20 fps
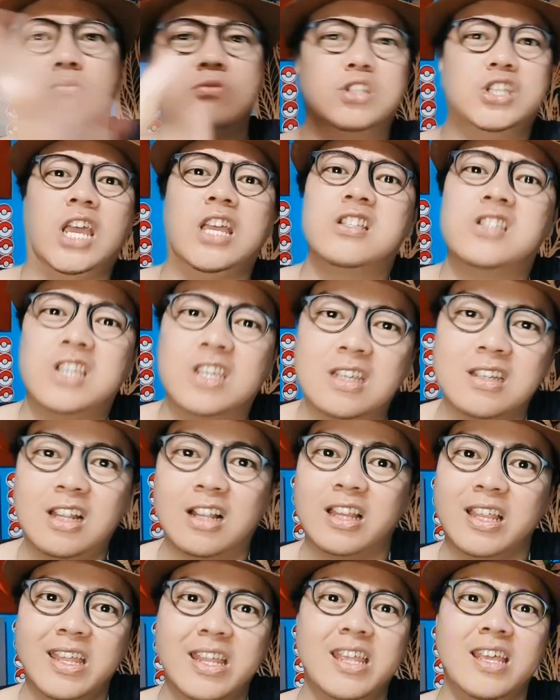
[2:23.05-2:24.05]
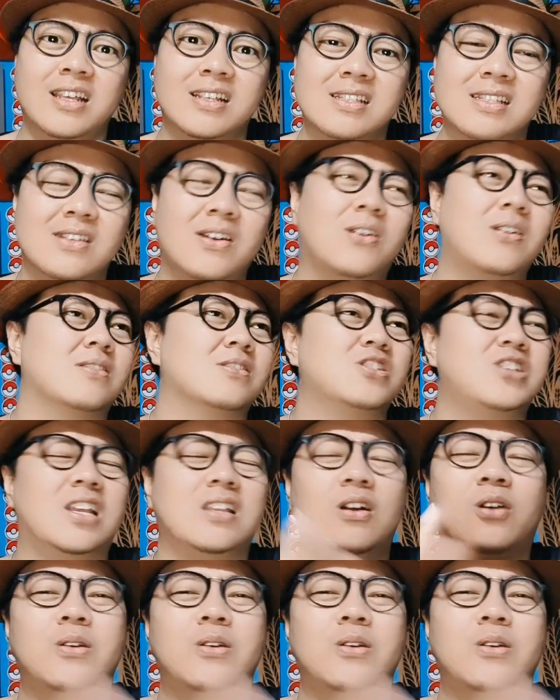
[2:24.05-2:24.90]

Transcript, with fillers: changing the lyrics or change.